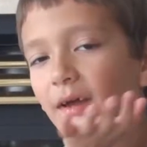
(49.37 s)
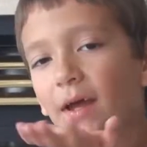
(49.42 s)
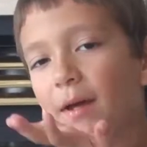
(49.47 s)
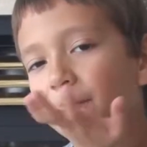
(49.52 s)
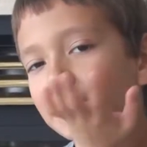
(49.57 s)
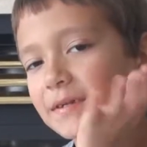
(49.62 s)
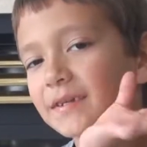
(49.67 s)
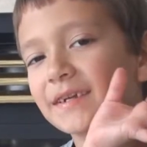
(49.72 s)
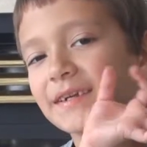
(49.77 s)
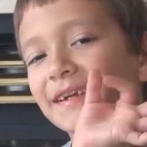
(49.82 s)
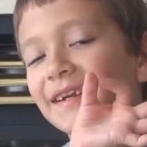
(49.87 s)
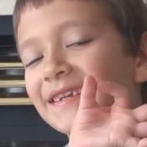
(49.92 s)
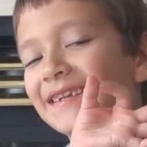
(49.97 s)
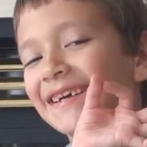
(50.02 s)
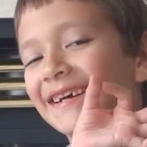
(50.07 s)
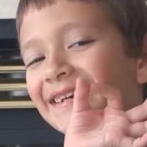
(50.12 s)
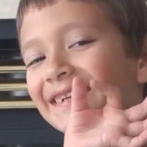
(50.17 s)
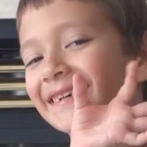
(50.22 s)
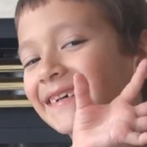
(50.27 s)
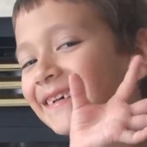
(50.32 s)
I'm just gonna
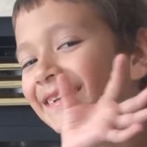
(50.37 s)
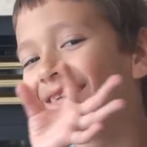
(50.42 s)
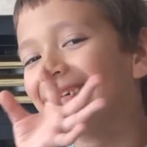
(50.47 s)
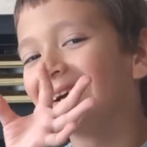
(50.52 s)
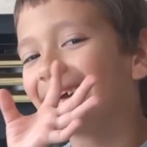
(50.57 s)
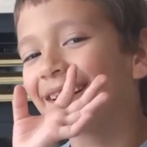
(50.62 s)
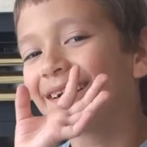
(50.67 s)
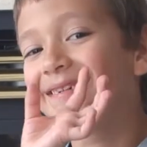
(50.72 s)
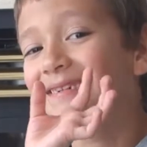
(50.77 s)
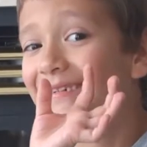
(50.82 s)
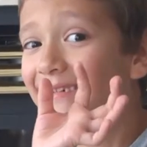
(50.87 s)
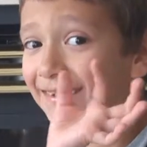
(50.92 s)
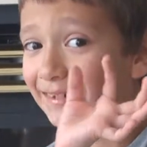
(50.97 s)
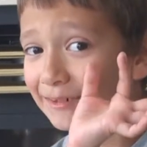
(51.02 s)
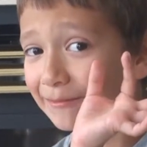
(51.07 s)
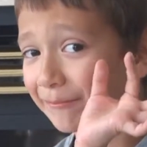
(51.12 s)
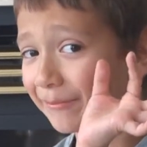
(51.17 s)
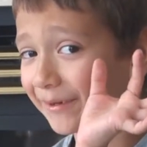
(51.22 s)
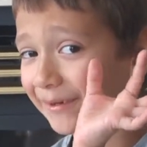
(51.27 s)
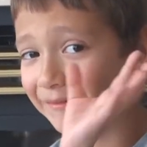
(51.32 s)
tell you a
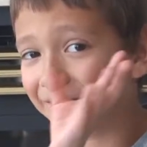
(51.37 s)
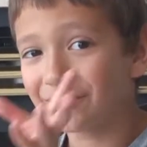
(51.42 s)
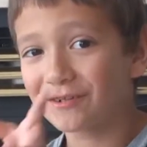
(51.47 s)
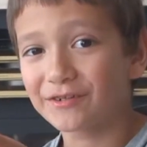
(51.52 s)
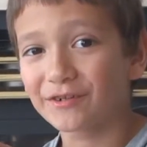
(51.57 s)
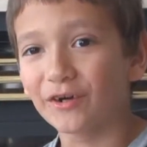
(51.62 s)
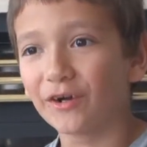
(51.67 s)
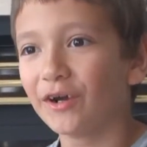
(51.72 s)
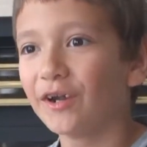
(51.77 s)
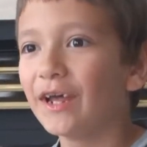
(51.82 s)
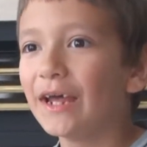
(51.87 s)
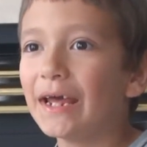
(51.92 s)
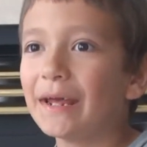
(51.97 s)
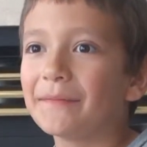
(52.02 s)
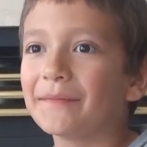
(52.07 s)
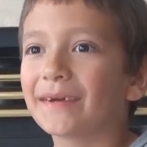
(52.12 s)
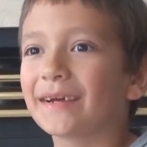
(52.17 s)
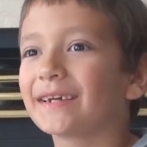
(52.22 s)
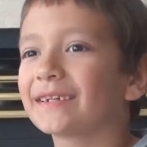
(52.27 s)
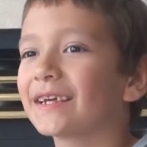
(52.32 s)
little bit of the story,
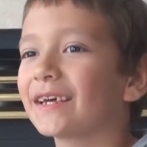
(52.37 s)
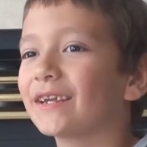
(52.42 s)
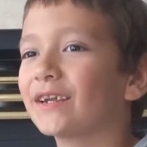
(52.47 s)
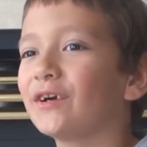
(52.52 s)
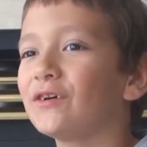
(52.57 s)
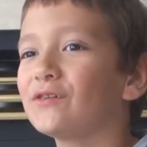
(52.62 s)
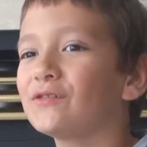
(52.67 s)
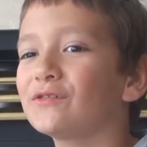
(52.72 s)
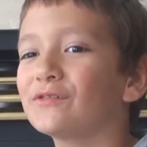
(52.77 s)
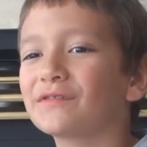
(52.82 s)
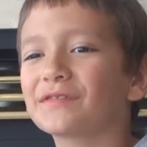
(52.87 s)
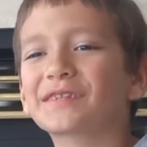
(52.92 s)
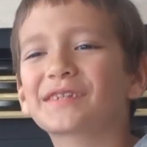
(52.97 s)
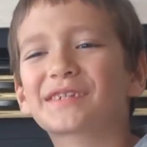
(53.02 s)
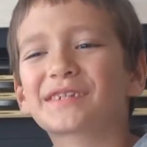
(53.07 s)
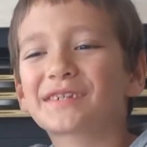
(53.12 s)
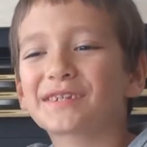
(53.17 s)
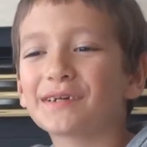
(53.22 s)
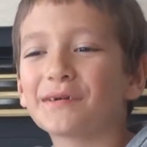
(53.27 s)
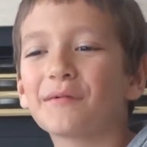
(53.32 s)
because I know
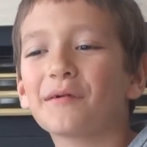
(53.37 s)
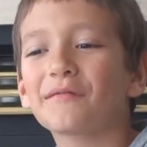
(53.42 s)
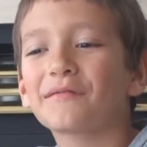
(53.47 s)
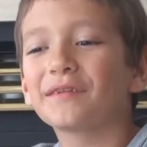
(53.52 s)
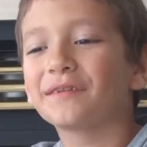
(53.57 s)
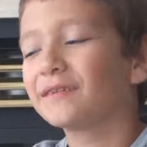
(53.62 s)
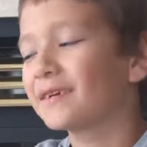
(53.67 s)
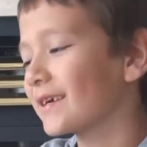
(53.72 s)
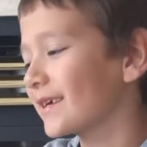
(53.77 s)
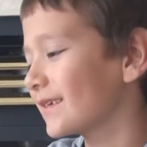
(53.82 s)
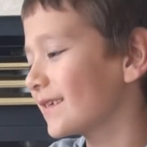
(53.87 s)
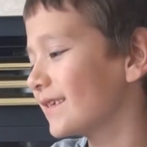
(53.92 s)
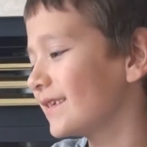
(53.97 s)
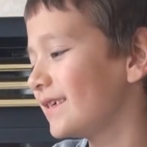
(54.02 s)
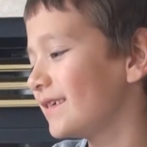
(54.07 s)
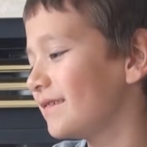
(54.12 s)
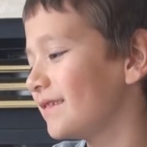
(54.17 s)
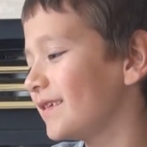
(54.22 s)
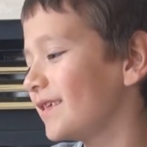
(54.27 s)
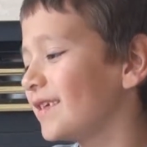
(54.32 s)
some of the
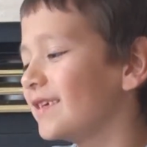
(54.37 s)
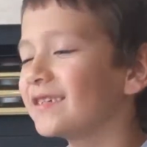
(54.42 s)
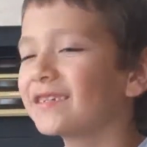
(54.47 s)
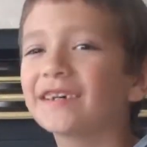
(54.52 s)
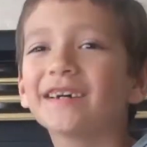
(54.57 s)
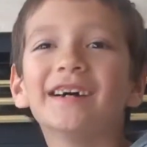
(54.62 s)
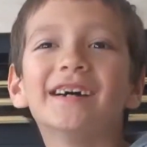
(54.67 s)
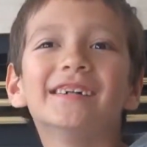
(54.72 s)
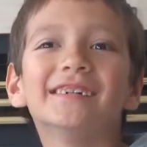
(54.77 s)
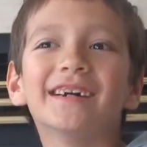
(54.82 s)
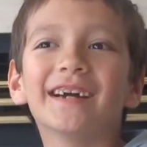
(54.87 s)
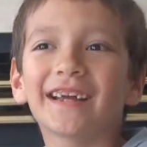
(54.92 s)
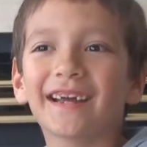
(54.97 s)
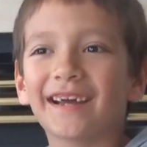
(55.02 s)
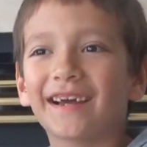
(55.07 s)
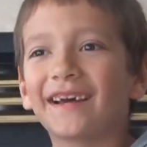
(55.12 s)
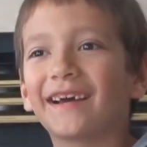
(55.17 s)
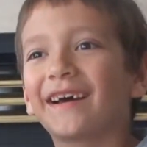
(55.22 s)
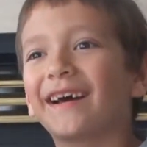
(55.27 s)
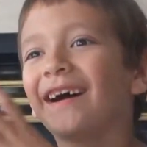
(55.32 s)
DVDs
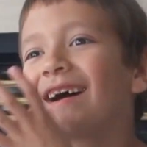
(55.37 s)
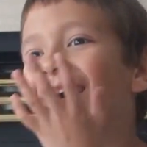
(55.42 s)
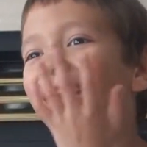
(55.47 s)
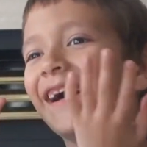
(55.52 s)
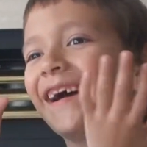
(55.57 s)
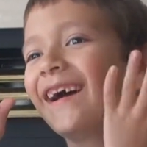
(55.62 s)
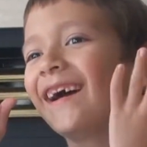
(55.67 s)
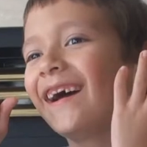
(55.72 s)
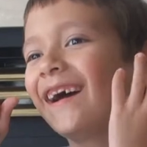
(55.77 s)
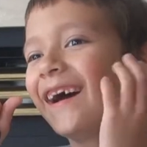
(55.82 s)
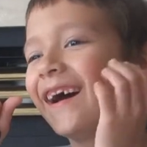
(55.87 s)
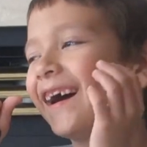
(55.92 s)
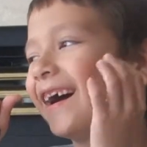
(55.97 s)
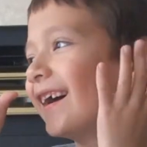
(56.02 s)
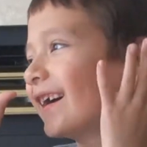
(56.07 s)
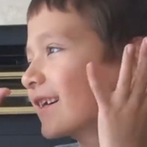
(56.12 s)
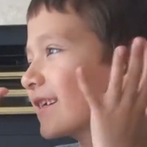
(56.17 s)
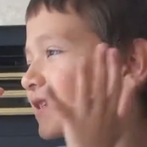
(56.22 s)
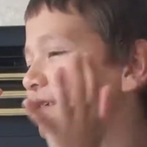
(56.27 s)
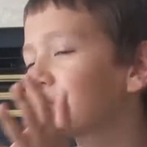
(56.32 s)

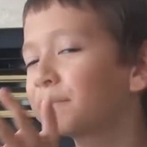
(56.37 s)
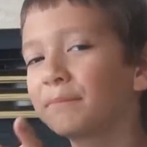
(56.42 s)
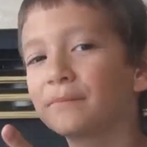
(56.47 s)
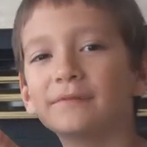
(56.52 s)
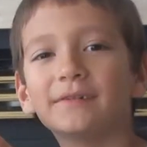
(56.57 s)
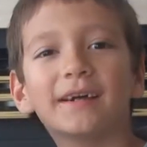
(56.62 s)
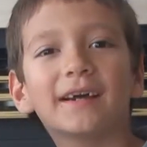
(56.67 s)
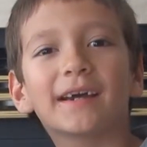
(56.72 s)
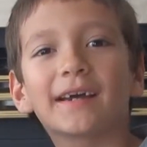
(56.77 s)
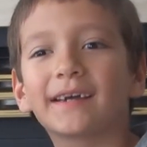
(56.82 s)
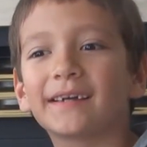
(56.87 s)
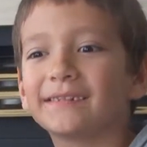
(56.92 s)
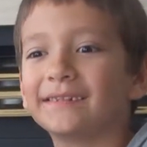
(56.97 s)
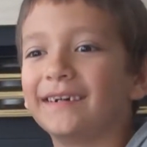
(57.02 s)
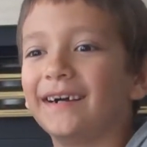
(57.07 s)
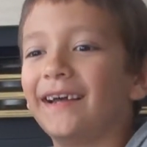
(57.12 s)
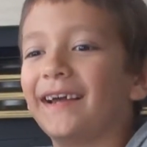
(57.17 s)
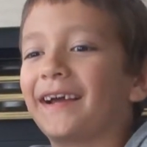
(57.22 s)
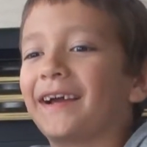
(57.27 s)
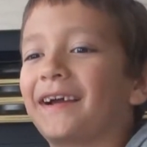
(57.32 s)
I explain
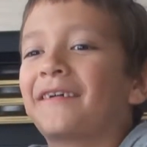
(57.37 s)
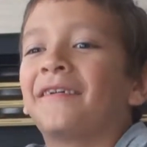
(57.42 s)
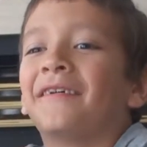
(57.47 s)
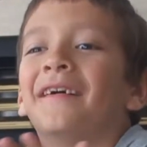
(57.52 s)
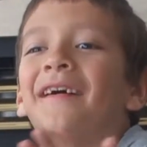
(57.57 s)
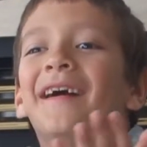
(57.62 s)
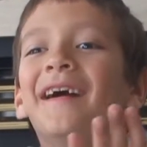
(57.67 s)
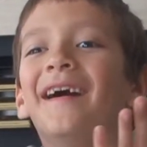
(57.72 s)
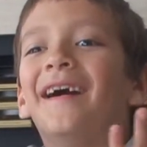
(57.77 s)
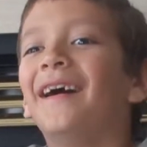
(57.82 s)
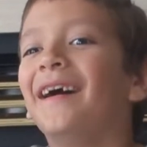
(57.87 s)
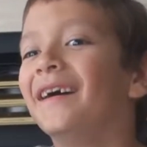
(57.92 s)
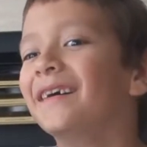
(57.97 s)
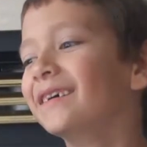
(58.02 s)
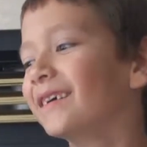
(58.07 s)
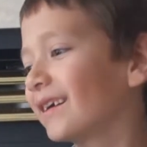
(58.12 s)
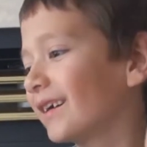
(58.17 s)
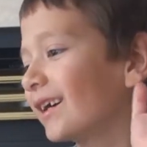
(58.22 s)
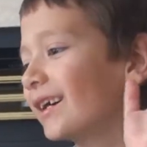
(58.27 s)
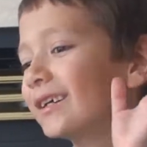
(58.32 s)
a
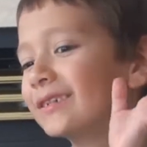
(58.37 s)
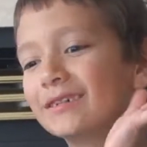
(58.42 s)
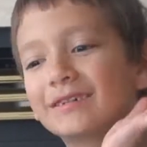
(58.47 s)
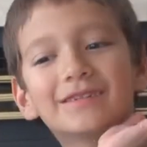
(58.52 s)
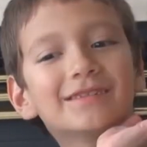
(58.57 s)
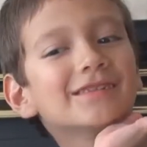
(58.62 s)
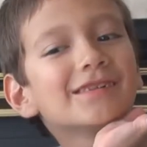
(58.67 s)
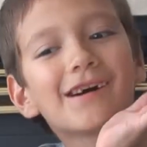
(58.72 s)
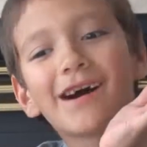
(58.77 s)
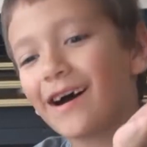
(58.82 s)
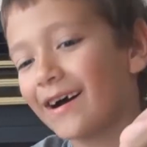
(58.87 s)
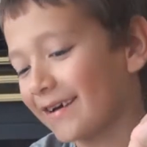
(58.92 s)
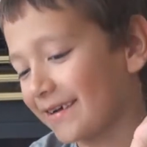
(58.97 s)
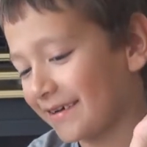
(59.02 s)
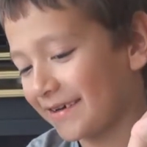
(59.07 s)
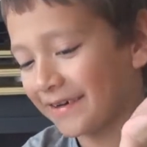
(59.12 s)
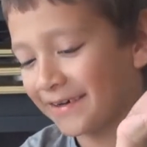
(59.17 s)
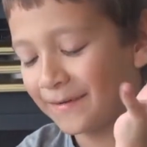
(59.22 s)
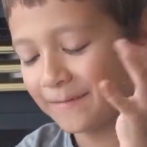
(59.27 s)
lot.